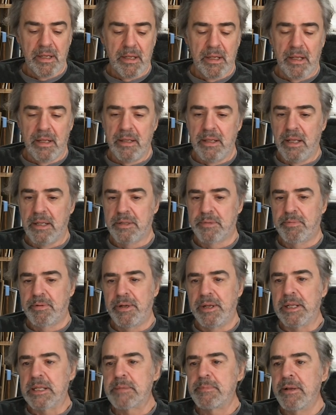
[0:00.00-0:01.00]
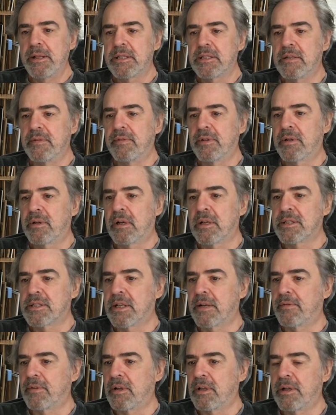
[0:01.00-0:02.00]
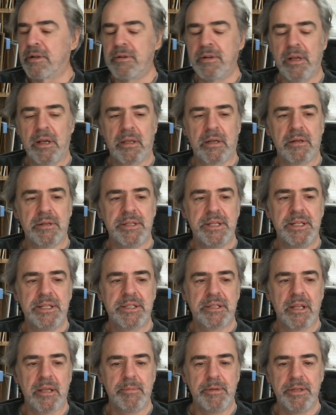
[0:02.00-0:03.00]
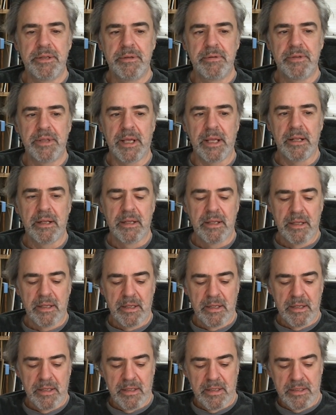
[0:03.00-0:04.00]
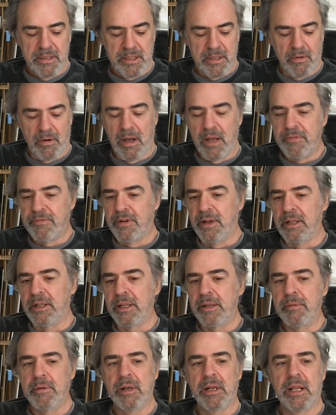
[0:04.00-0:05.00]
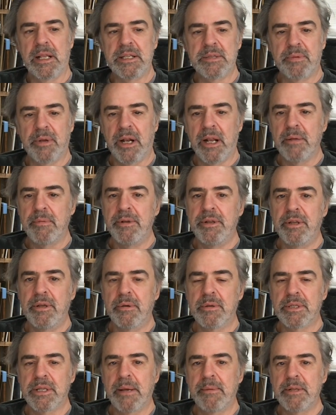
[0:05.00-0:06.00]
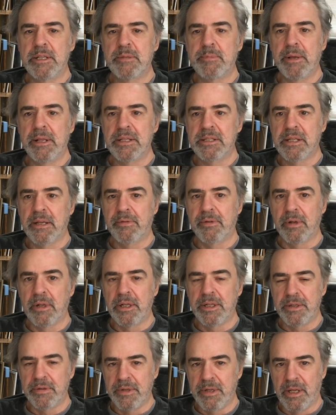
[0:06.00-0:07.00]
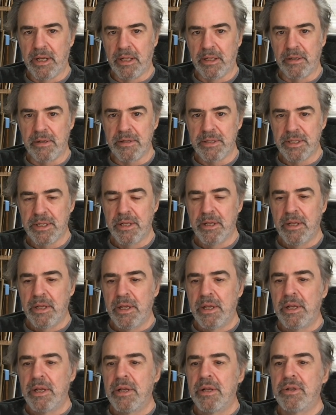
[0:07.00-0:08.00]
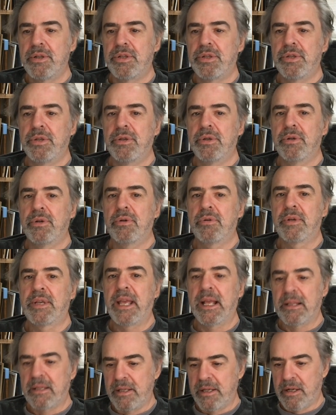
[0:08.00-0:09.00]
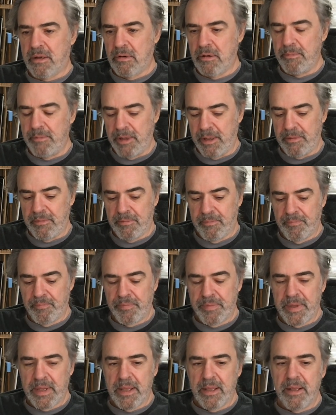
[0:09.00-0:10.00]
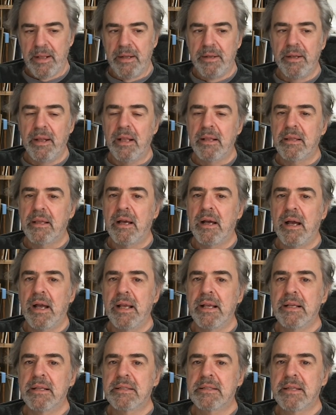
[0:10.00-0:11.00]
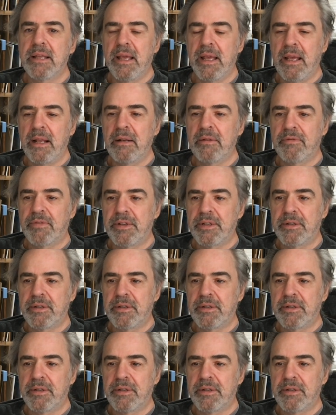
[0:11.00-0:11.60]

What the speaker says: and that's pretty expensive. It costs several $100s each time you do that. So I finally realized what I would do is I would spend several $100s to get the equipment. Not the highest end